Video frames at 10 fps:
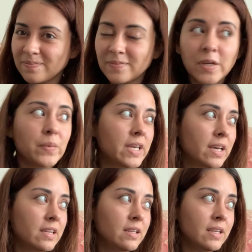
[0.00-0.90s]
we
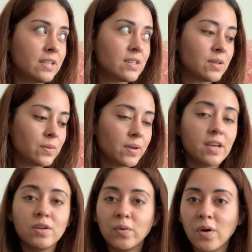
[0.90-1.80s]
kind of need to, and I
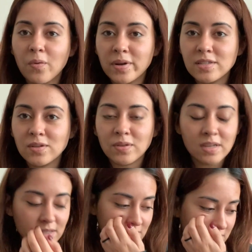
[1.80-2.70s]
don't always do
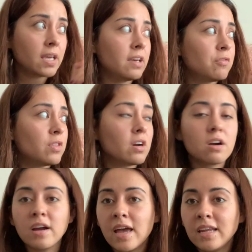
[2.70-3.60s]
this. If there
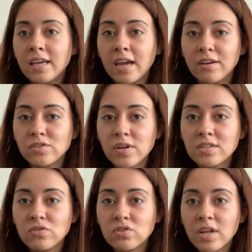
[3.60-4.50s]
are any
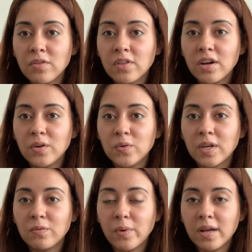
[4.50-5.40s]
hairdressers out there who
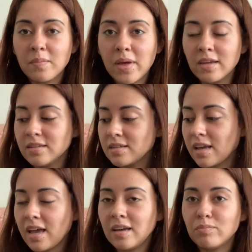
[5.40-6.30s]
can recommend
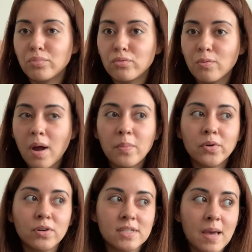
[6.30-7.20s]
a
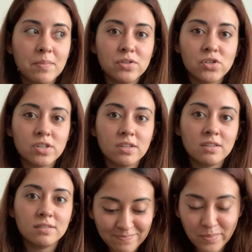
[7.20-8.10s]
proper
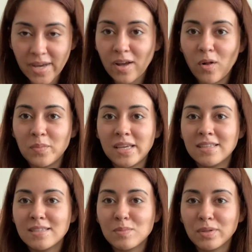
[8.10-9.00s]
temperature, by all
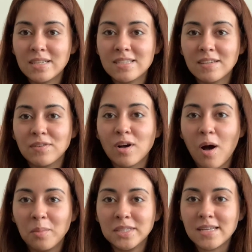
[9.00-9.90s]
means, please leave a
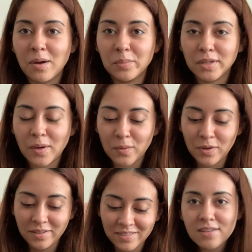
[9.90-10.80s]
comment down below
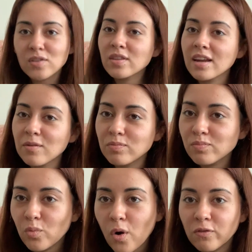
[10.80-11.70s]
so that I
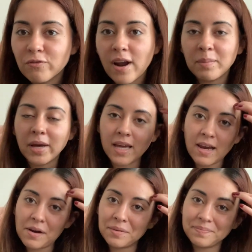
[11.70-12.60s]
won't fry my hair,